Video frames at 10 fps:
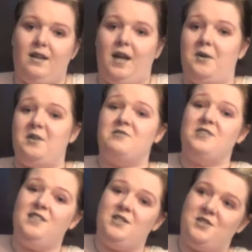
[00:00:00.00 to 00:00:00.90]
However,
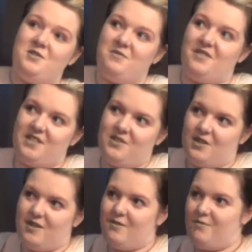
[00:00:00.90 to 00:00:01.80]
in some of these
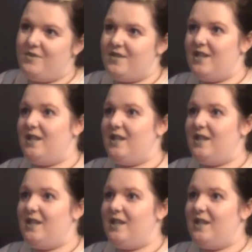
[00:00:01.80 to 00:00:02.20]
jobs,